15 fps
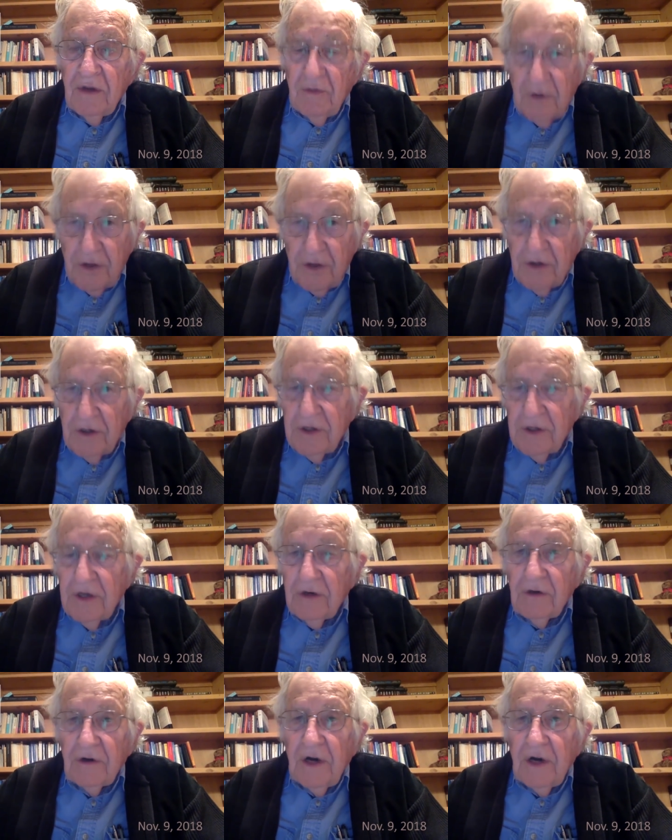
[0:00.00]
they're
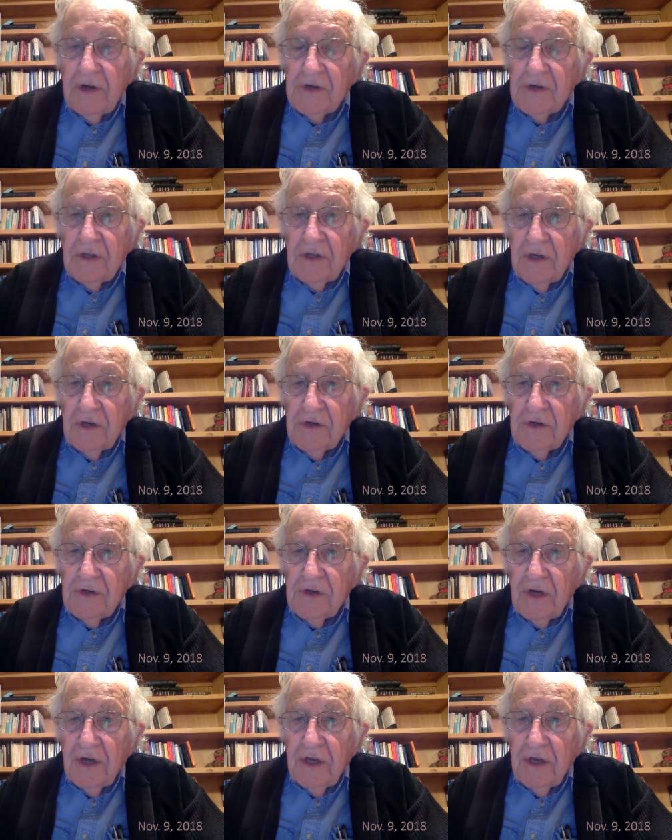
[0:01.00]
terrorizing their
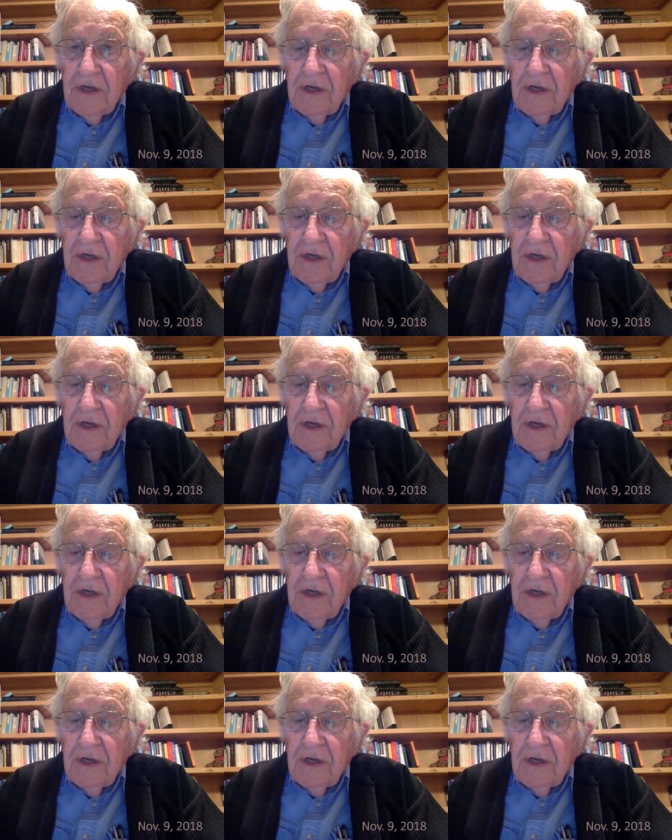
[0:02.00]
society.